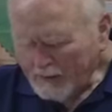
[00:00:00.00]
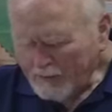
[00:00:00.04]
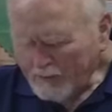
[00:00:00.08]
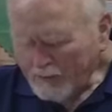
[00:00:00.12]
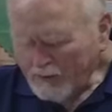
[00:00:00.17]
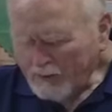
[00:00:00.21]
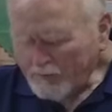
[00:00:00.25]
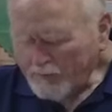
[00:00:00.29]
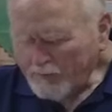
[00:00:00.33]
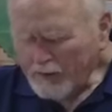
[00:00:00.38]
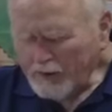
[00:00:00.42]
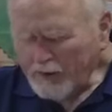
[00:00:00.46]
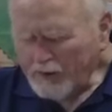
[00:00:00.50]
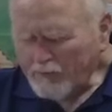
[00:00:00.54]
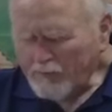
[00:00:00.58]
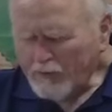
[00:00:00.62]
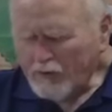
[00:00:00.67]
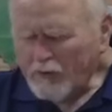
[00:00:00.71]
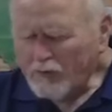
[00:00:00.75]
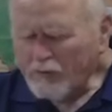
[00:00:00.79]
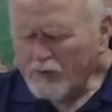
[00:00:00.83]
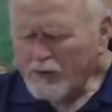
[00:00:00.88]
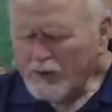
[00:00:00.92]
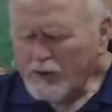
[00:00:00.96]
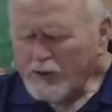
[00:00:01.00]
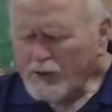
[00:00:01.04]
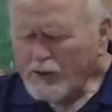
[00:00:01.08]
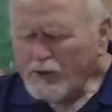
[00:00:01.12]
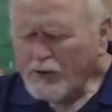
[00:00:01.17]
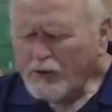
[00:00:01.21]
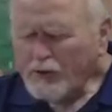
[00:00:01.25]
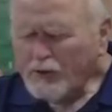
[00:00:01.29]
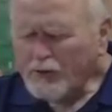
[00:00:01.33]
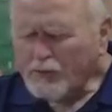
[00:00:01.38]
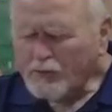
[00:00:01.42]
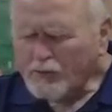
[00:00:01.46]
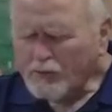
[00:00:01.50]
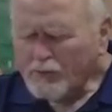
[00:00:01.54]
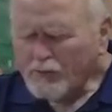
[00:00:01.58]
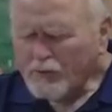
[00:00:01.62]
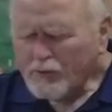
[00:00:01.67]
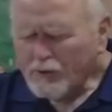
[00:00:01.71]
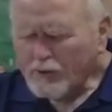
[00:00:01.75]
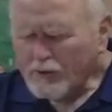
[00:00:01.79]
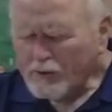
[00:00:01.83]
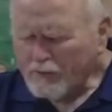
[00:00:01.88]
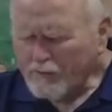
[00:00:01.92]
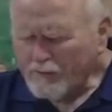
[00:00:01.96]
And we believe only you
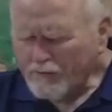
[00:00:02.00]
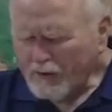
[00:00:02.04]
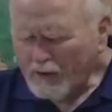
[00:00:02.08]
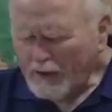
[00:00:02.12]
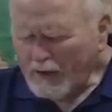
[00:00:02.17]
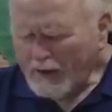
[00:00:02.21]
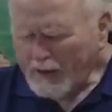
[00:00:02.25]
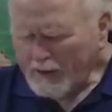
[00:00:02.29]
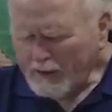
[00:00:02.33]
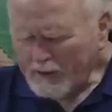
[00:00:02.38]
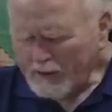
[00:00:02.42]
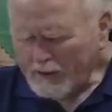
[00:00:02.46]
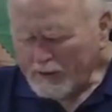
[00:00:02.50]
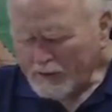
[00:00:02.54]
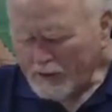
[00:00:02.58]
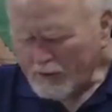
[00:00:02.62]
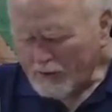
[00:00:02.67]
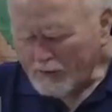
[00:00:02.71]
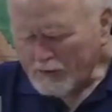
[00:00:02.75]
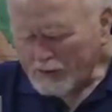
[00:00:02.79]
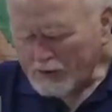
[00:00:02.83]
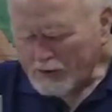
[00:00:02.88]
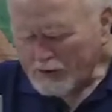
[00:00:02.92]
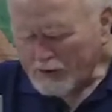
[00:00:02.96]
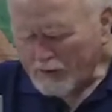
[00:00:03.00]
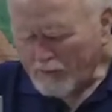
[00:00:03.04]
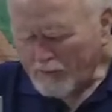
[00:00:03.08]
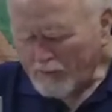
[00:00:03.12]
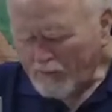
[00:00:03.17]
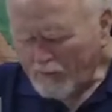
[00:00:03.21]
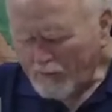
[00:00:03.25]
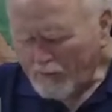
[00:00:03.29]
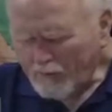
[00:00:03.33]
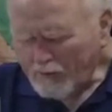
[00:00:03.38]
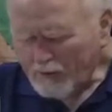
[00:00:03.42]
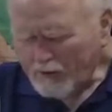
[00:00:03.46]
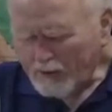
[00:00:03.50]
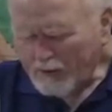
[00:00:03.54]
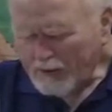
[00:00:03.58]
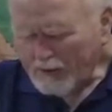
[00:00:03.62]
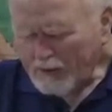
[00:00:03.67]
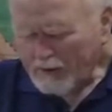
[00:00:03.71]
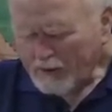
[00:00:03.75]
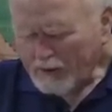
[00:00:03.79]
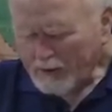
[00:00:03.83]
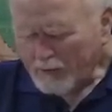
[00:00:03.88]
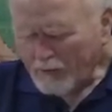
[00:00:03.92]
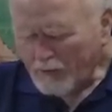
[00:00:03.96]
could have guided those some
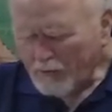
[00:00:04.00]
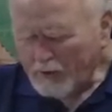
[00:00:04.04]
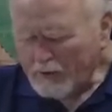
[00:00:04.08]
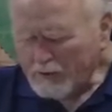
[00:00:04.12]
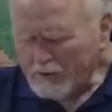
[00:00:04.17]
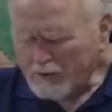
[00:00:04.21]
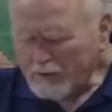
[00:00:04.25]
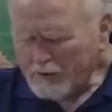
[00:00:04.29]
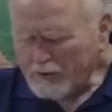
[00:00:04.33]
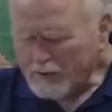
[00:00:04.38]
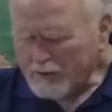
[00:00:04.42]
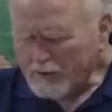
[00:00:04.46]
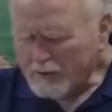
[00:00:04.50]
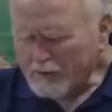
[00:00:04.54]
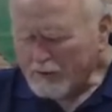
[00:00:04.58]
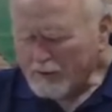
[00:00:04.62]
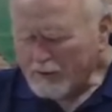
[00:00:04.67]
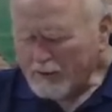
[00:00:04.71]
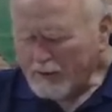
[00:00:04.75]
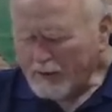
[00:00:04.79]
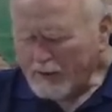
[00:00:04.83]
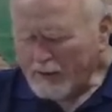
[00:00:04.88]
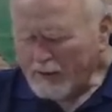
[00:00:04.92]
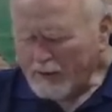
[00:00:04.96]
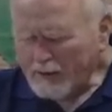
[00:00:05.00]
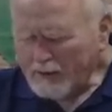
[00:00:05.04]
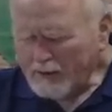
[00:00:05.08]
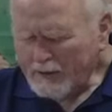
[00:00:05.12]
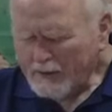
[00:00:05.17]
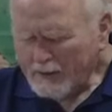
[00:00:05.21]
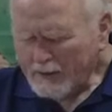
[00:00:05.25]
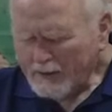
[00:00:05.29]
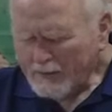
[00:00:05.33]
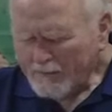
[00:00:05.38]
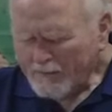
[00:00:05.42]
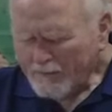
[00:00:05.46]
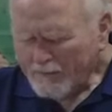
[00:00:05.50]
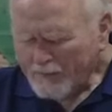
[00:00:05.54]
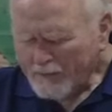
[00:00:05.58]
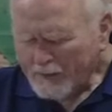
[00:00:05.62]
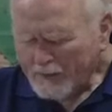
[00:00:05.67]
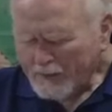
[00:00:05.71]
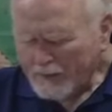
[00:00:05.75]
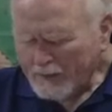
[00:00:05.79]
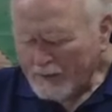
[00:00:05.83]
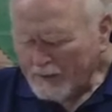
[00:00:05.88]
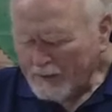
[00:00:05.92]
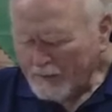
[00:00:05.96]
40 ones that laid
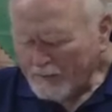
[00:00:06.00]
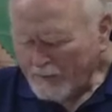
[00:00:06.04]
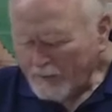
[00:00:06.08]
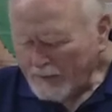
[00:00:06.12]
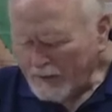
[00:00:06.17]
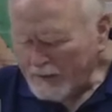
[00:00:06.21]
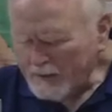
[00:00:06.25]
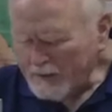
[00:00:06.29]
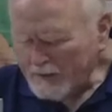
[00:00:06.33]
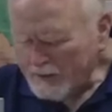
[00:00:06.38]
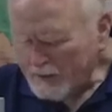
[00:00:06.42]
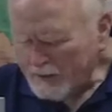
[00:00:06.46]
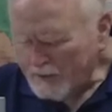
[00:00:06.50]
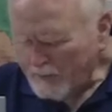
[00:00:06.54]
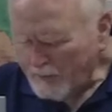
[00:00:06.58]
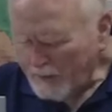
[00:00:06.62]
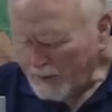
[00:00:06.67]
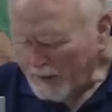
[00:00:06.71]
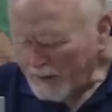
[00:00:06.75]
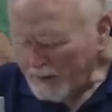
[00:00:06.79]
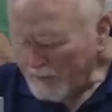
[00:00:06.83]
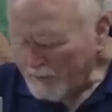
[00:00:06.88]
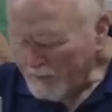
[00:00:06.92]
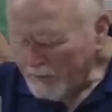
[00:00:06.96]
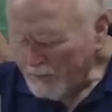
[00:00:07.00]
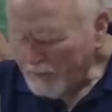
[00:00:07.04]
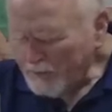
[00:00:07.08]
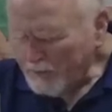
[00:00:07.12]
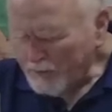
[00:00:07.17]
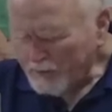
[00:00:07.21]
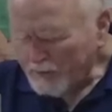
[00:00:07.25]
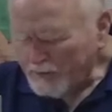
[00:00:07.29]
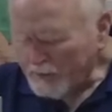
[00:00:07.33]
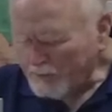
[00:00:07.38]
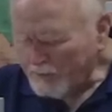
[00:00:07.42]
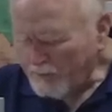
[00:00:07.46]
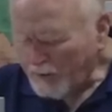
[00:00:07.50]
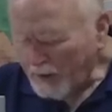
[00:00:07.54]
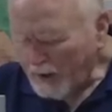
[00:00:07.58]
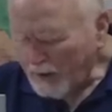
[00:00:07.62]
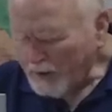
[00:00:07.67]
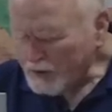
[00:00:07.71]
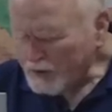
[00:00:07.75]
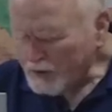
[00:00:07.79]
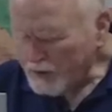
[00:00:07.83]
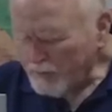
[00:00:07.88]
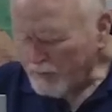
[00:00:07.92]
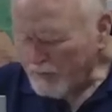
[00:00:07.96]
pen to paper or to
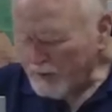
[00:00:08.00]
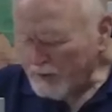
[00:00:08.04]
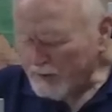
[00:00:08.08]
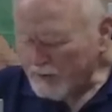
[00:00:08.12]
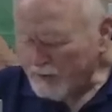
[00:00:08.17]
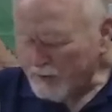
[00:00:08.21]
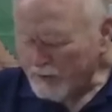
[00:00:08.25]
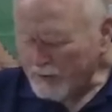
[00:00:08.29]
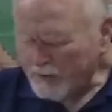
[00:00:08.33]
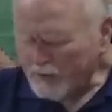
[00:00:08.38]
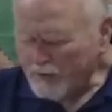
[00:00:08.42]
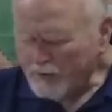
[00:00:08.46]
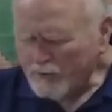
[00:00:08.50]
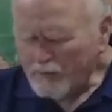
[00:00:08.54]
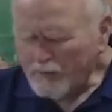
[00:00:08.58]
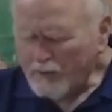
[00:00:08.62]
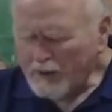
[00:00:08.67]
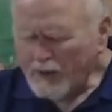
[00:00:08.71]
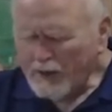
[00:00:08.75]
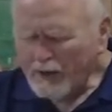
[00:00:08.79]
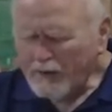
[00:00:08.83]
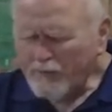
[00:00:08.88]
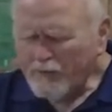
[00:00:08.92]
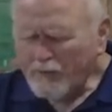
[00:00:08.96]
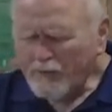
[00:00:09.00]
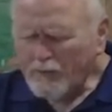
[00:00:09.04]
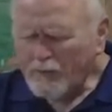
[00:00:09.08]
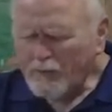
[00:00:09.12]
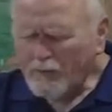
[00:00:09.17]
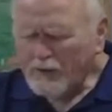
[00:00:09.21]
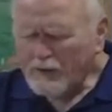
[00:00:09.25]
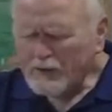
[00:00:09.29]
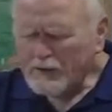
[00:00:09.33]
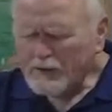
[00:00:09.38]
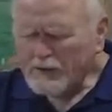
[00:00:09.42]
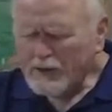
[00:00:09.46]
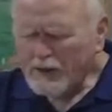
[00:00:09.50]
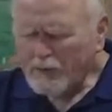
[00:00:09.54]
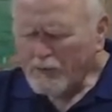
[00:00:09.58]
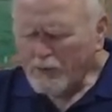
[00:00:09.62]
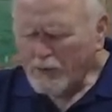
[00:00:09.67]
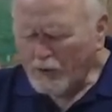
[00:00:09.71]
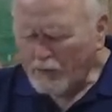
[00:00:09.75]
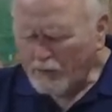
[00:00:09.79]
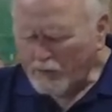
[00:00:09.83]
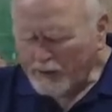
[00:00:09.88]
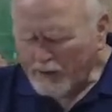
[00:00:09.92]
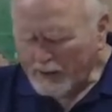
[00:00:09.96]
parchment or to whatever it was they
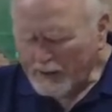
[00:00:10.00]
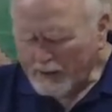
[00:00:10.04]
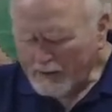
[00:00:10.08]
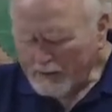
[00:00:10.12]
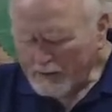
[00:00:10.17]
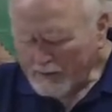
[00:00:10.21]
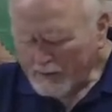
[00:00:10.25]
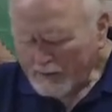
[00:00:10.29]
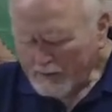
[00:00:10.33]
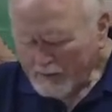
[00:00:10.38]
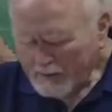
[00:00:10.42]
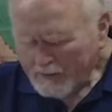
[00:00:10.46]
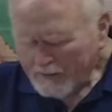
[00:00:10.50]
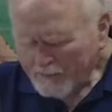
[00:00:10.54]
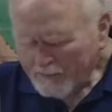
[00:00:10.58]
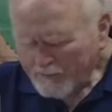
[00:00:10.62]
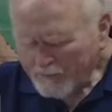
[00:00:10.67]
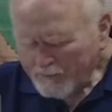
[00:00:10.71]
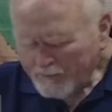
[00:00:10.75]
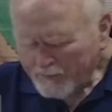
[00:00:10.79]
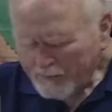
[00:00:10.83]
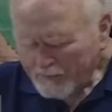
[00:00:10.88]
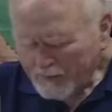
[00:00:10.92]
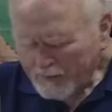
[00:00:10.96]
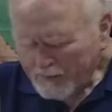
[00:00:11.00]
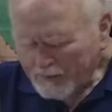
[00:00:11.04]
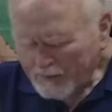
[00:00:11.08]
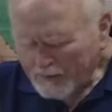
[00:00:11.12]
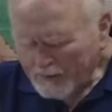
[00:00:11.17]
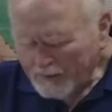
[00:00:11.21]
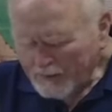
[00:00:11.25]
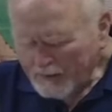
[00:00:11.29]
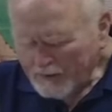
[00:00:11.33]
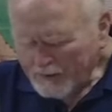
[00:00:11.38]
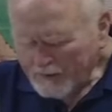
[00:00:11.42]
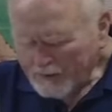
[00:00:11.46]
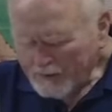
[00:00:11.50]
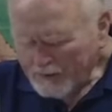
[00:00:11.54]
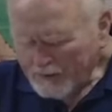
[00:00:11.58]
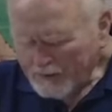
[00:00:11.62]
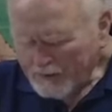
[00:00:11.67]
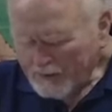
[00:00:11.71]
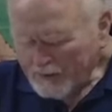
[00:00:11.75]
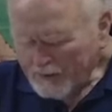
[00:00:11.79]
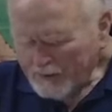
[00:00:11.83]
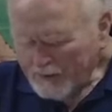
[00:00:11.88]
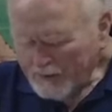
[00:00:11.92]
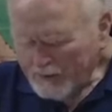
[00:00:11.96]
wrote on. Mm-hmm. And
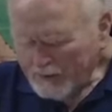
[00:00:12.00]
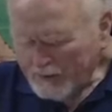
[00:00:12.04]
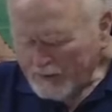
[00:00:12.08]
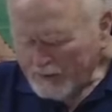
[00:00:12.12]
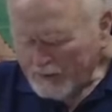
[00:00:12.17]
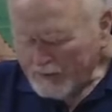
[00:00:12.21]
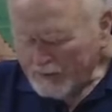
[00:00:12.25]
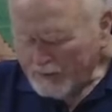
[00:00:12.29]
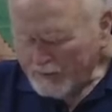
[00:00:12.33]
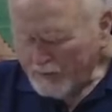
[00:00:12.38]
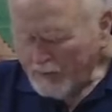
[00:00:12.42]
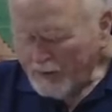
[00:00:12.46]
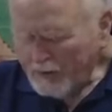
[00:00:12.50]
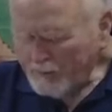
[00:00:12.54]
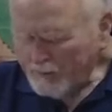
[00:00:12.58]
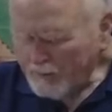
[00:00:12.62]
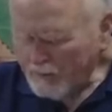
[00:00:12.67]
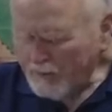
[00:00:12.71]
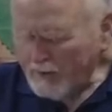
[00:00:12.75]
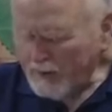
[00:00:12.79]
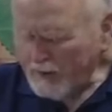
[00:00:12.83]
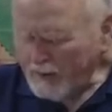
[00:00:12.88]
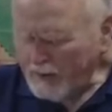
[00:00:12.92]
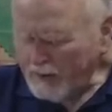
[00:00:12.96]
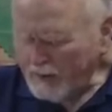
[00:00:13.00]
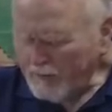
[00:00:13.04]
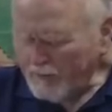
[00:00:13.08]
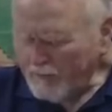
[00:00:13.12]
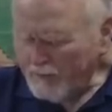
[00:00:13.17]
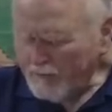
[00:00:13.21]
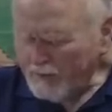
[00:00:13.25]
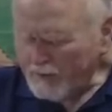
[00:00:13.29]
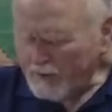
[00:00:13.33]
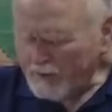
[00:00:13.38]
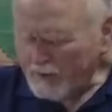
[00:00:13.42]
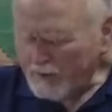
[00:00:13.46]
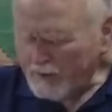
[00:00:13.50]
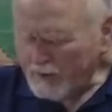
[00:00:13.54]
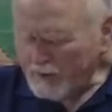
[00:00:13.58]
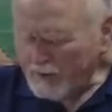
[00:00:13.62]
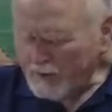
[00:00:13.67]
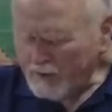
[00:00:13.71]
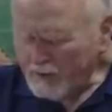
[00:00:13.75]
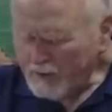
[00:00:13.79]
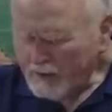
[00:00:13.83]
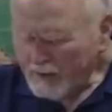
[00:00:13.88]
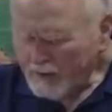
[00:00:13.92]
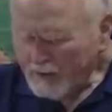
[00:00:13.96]
that we believe
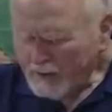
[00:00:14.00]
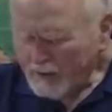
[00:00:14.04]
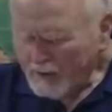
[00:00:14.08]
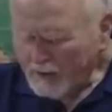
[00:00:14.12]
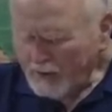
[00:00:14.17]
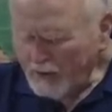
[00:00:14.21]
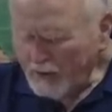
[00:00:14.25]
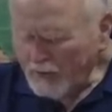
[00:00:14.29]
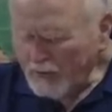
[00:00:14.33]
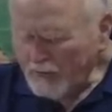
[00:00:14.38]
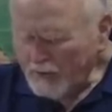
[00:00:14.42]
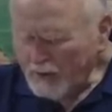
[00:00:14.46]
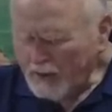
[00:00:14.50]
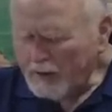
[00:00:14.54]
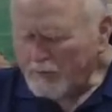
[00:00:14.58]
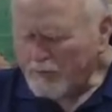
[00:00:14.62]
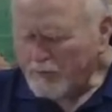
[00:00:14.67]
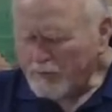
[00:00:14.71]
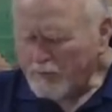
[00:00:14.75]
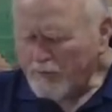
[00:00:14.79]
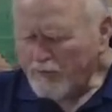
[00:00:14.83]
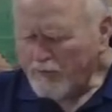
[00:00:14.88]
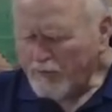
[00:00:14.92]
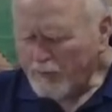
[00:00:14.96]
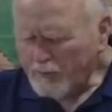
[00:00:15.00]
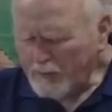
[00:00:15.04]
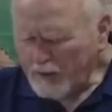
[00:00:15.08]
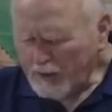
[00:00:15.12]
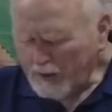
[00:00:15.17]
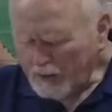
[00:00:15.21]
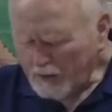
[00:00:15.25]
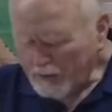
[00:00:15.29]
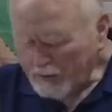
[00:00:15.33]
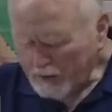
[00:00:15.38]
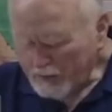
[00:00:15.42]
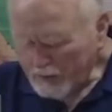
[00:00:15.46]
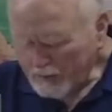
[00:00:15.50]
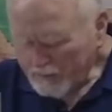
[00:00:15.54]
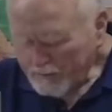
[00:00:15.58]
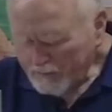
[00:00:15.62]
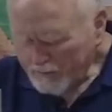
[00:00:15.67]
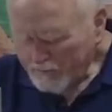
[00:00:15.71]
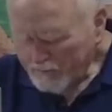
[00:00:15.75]
that you kept them from error.